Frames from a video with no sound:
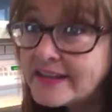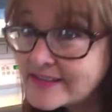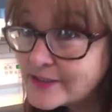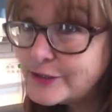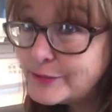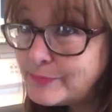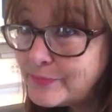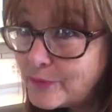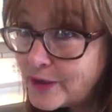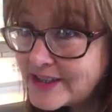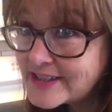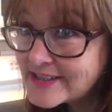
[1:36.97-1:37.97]
it's a good
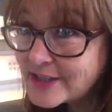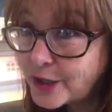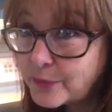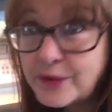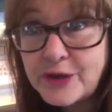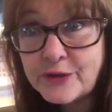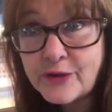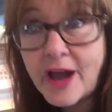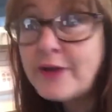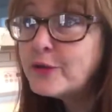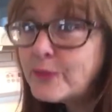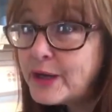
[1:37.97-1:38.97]
one to start when you're
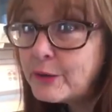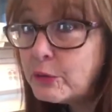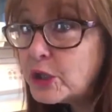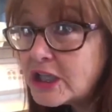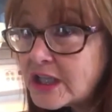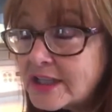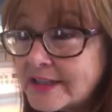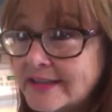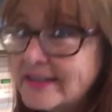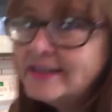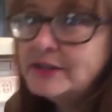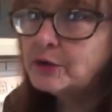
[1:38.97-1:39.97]
on your way to work.
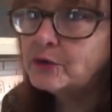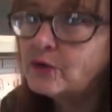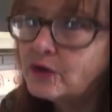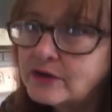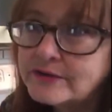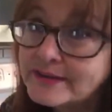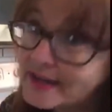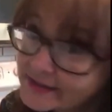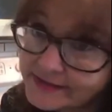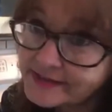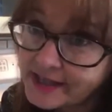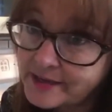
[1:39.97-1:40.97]
Or lots
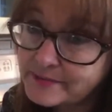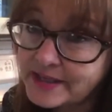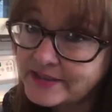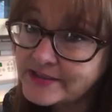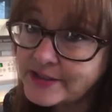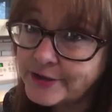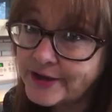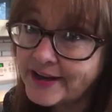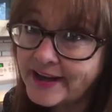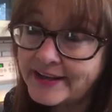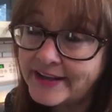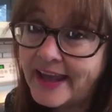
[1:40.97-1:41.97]
of times I'll start it
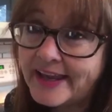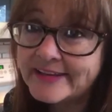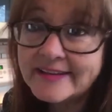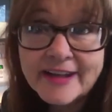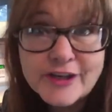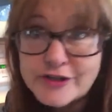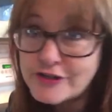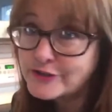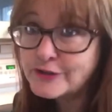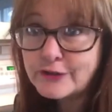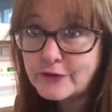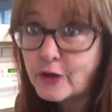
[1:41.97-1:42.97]
at night and let it just
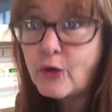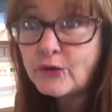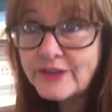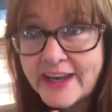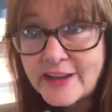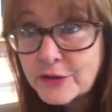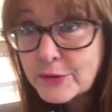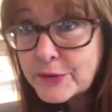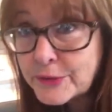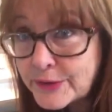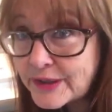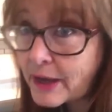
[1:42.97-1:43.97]
cook the whole night
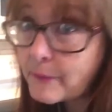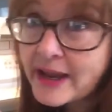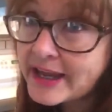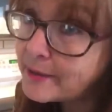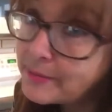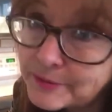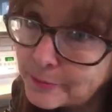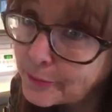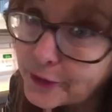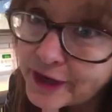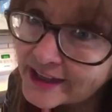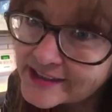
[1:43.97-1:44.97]
through. And I wake up in the
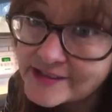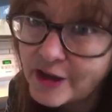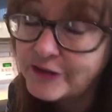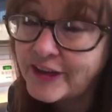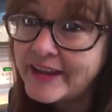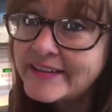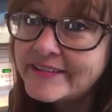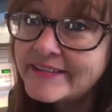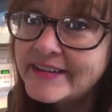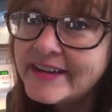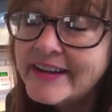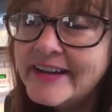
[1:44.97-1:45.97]
morning, it's all done.
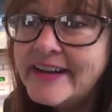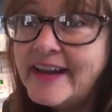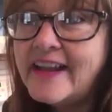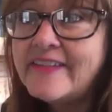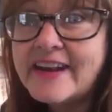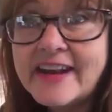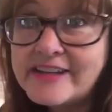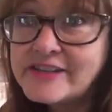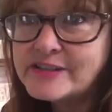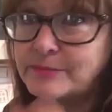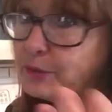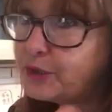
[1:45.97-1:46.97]
And then I
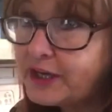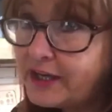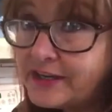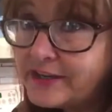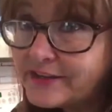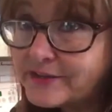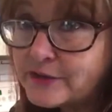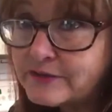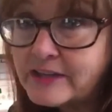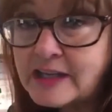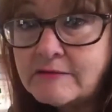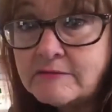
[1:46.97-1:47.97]
just put it into
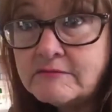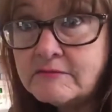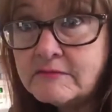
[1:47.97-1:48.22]
serving